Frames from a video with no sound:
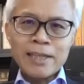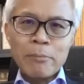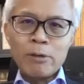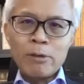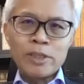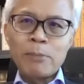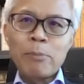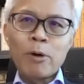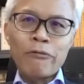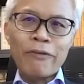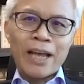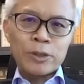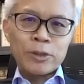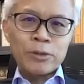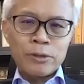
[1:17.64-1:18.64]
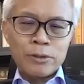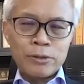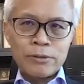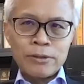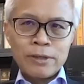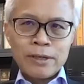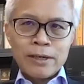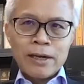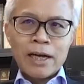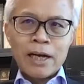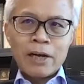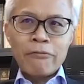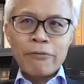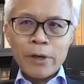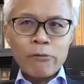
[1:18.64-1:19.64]
a museum professional,
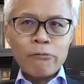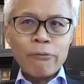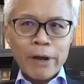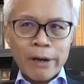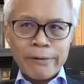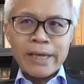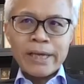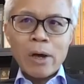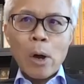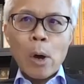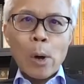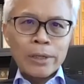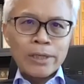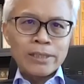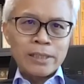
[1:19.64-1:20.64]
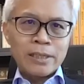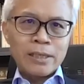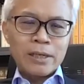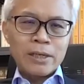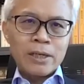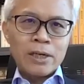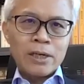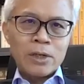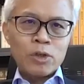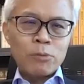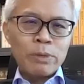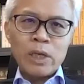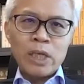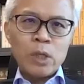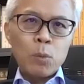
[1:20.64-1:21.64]
I feel very honored to
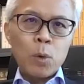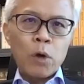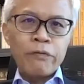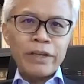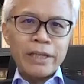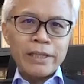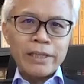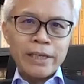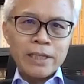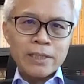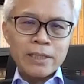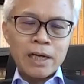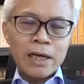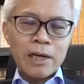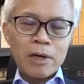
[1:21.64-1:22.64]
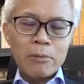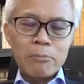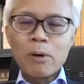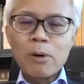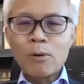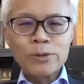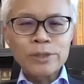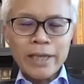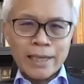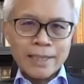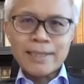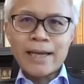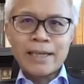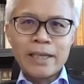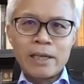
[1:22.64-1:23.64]
be involved in these most
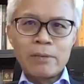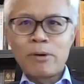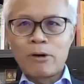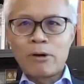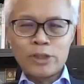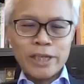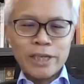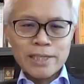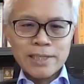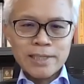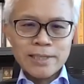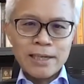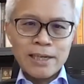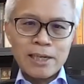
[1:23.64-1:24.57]
exciting projects.